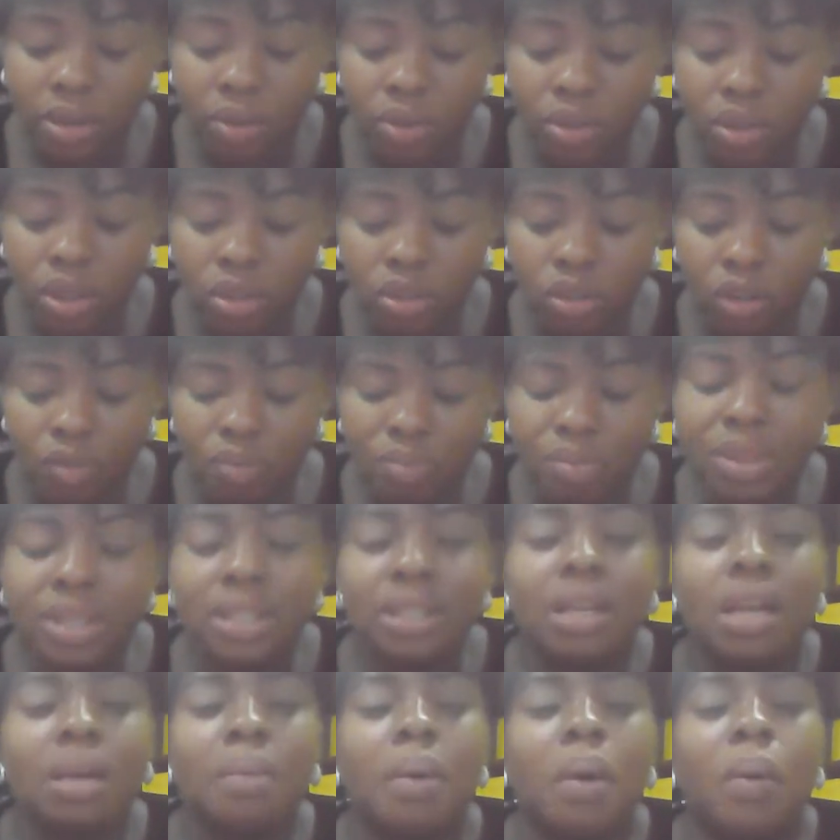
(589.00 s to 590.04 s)
result of
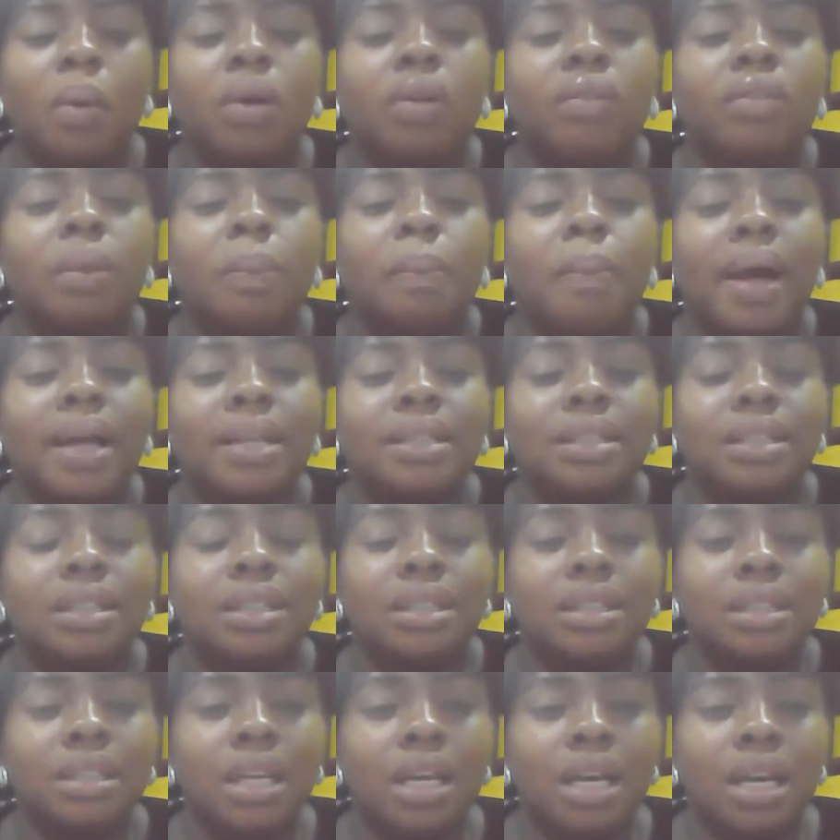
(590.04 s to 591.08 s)
mistake by one of the
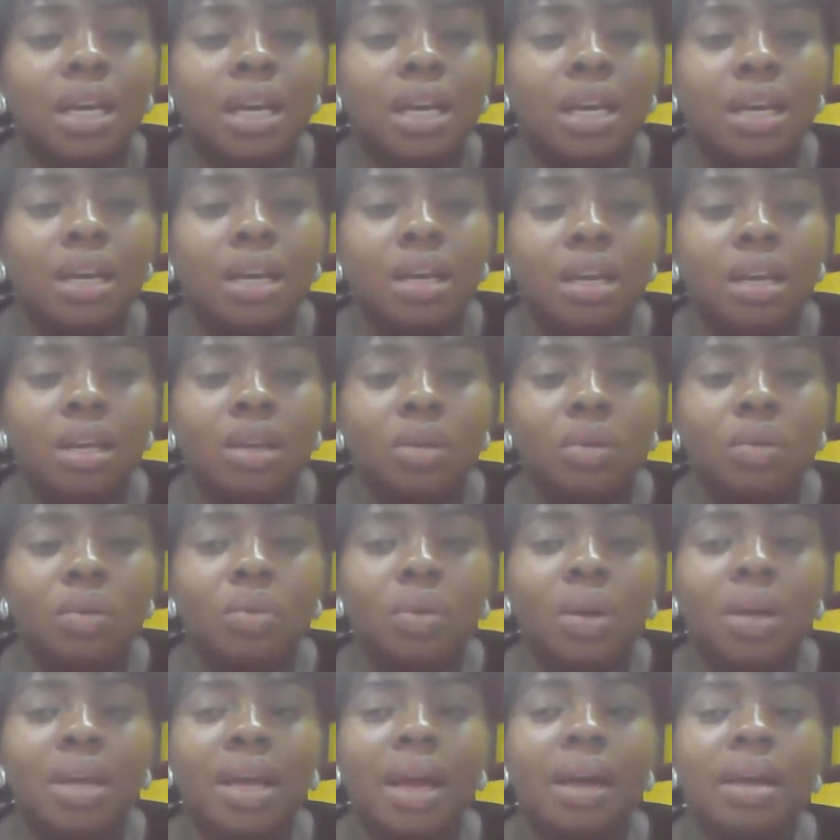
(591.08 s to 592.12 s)
parties,
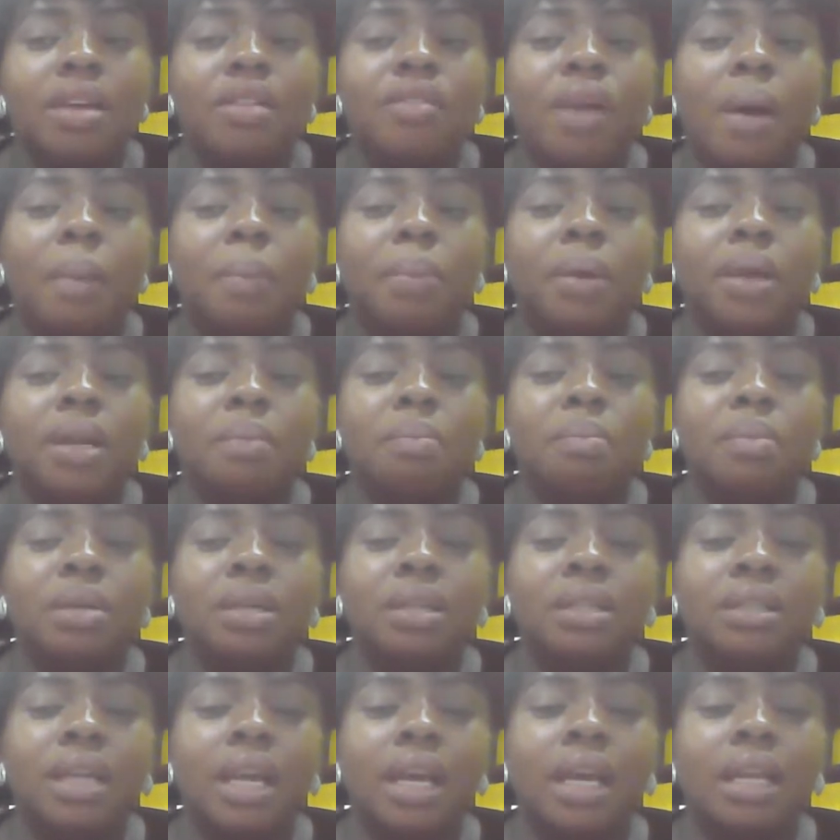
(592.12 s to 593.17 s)
if you are pleading
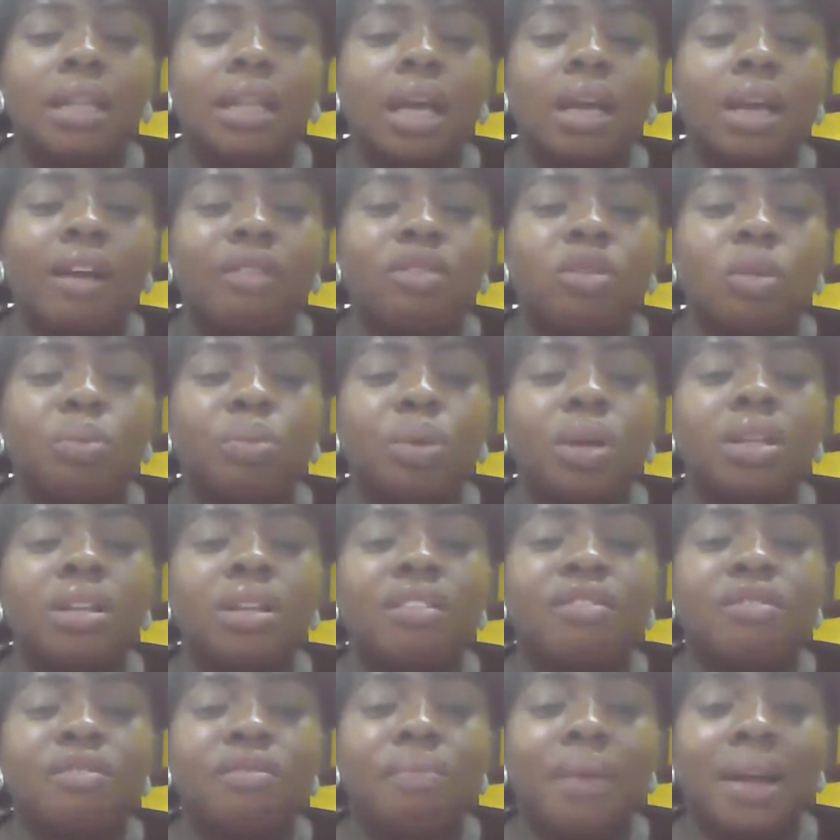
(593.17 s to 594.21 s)
mistake, then you have to bring
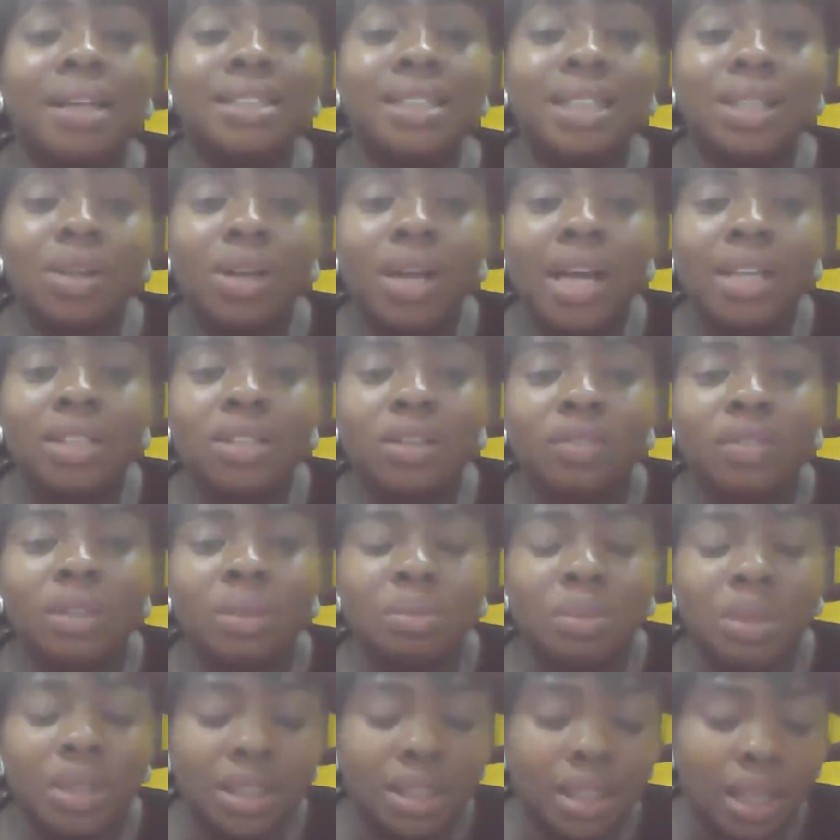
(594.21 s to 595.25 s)
the particulars of the
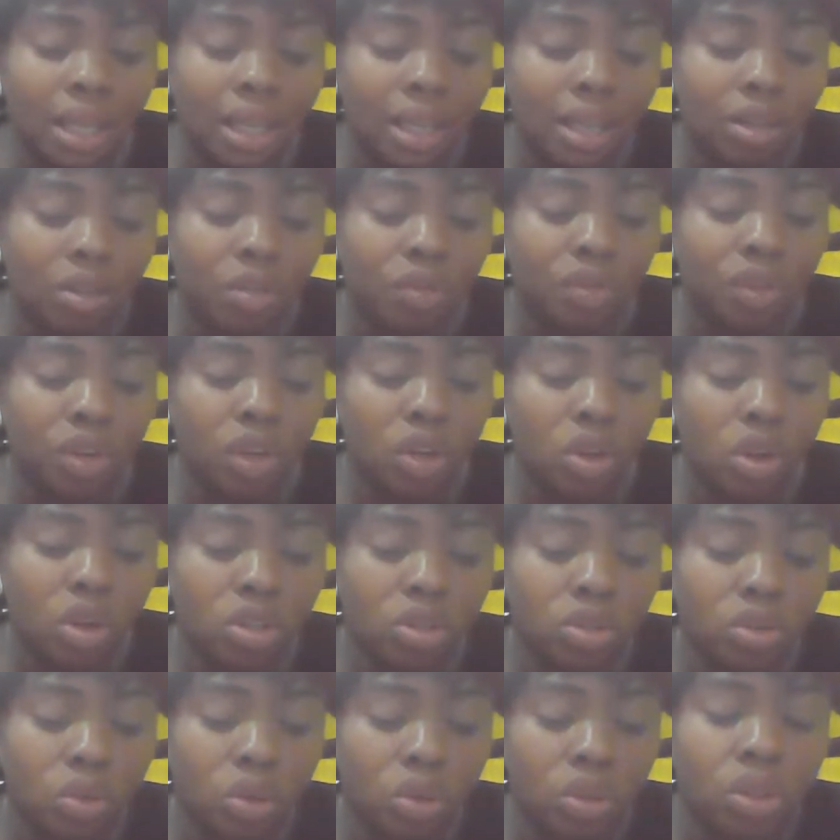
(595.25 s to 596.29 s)
mistake for the
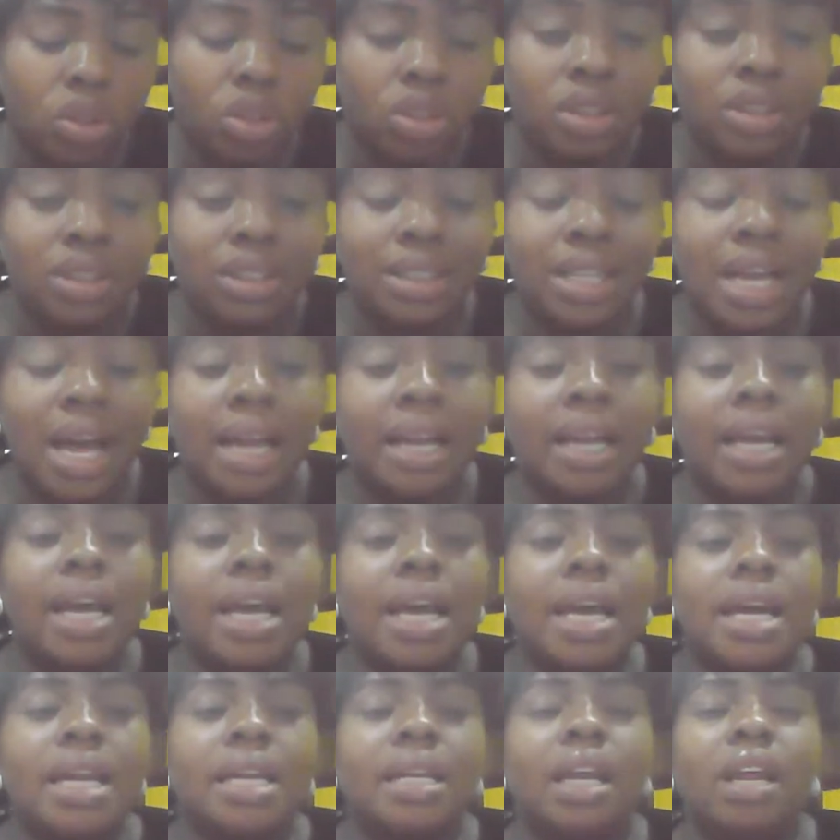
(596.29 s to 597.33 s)
court to understand.
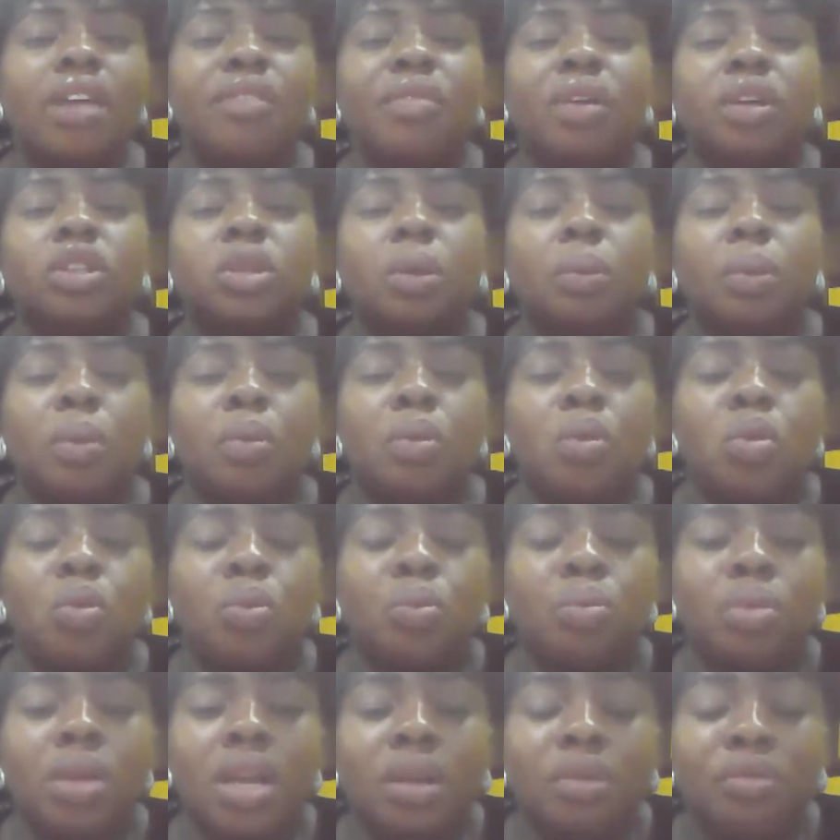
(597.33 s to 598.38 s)
Then if some people
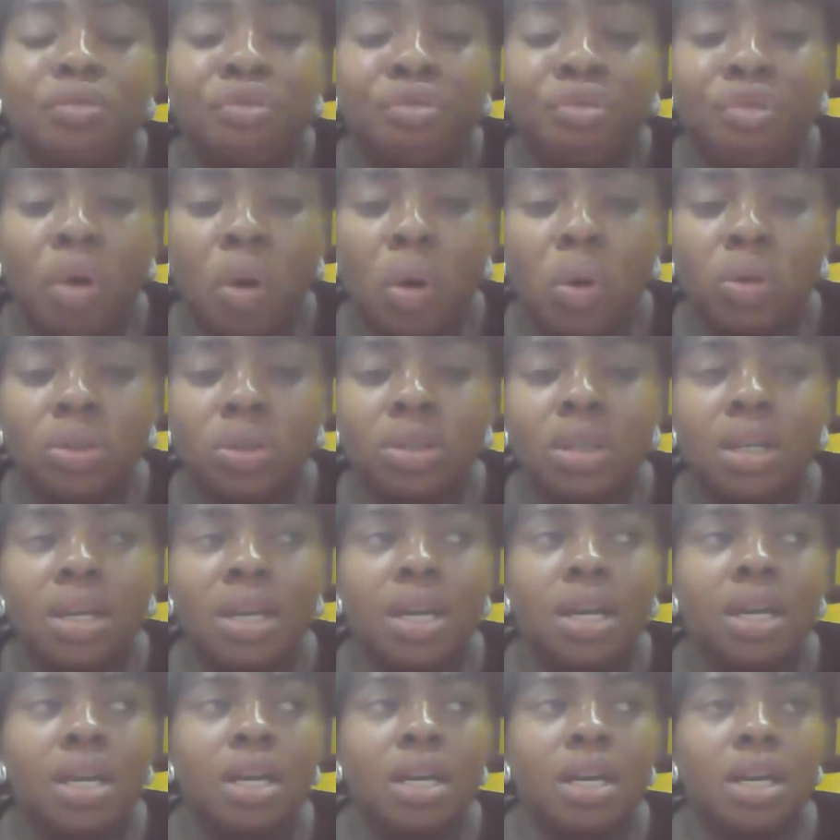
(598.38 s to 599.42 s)
will plead fraud,
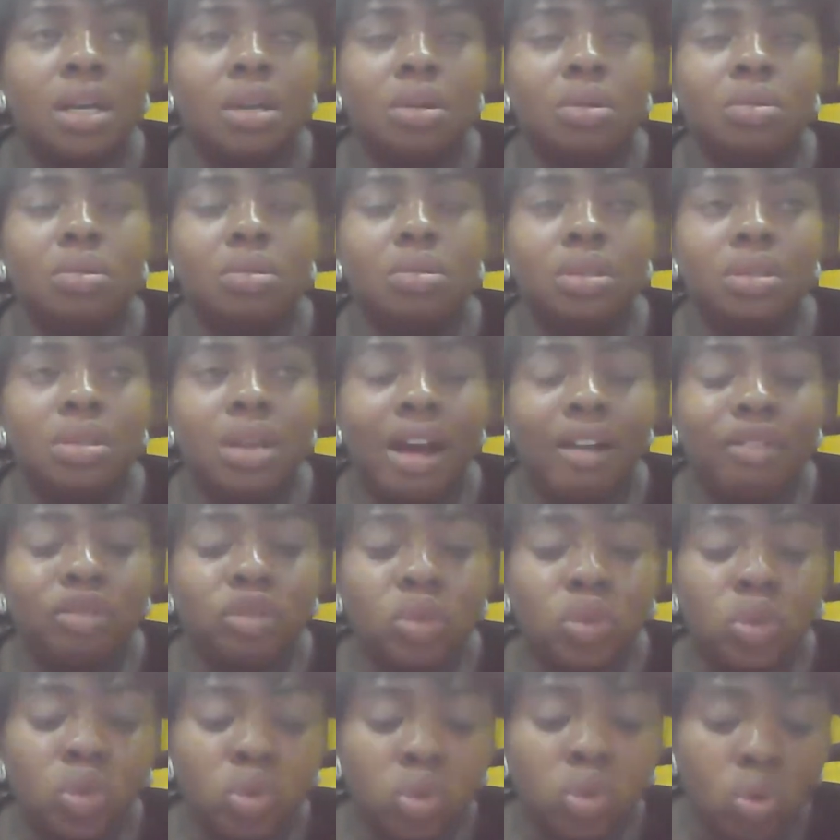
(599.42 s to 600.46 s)
You have
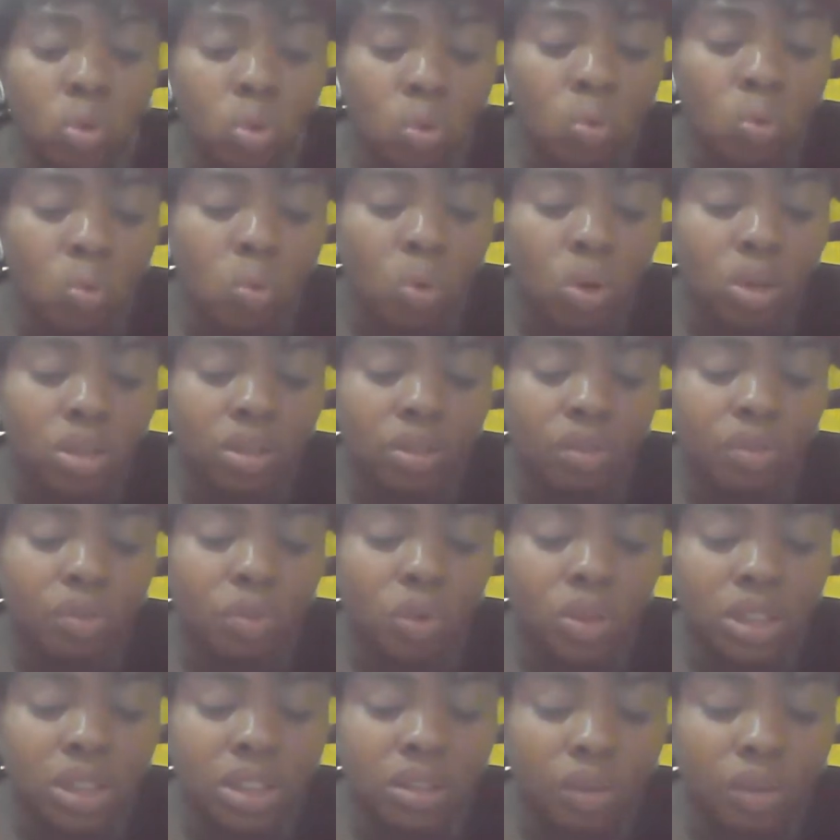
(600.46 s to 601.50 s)
to show what
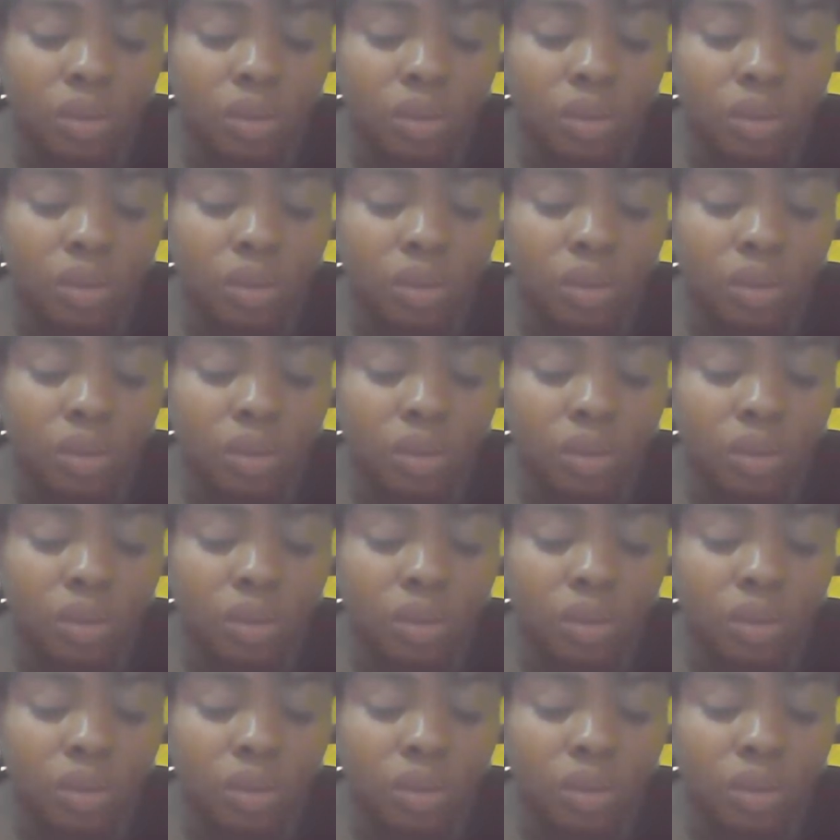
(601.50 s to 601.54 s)
is the